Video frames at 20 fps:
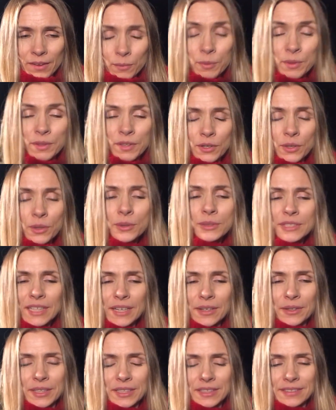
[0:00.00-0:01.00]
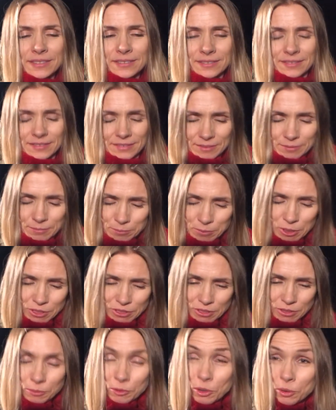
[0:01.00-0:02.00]
when the nodes are in
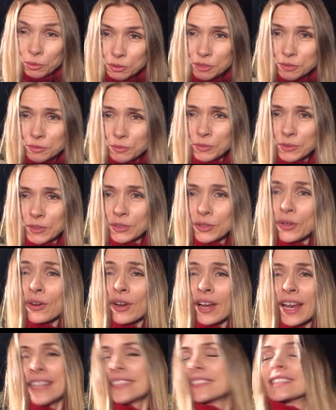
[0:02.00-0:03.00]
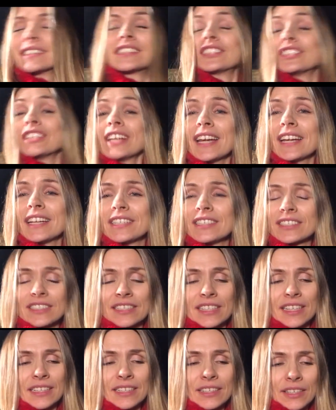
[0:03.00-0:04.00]
because the nodes nodal axis
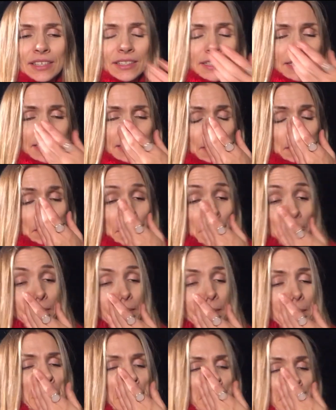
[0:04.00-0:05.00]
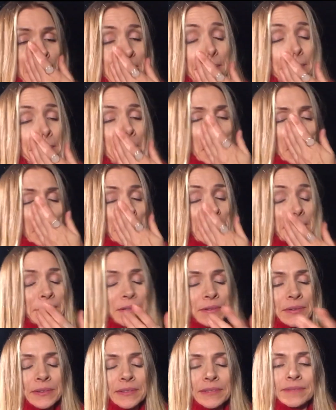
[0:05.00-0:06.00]
change in December November December
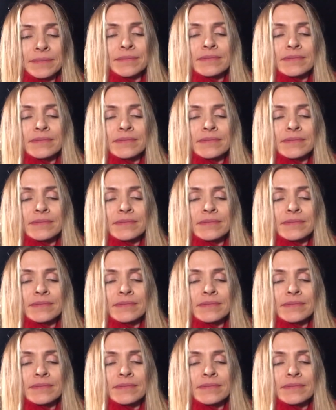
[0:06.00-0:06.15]
into